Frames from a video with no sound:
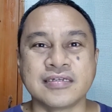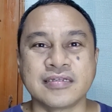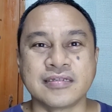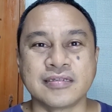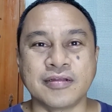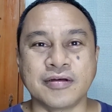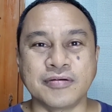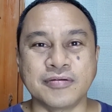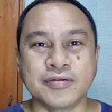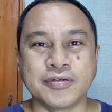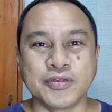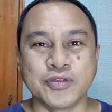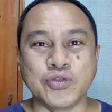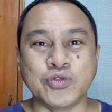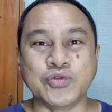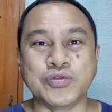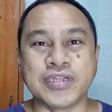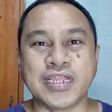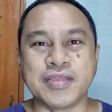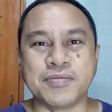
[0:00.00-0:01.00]
No,
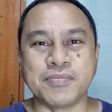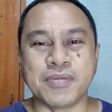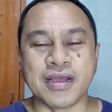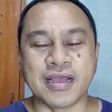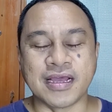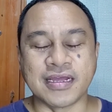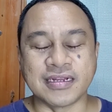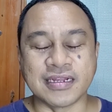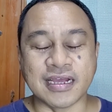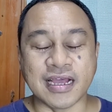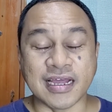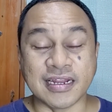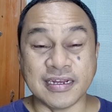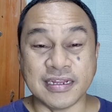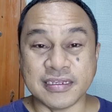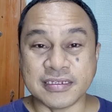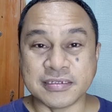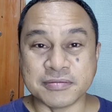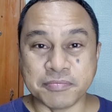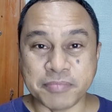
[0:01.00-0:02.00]
dunay mga
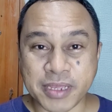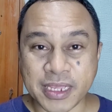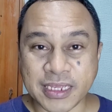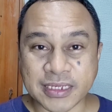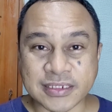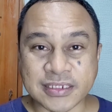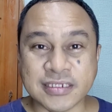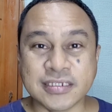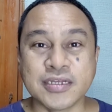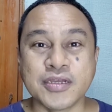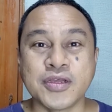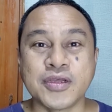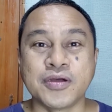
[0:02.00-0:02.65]
dismiss,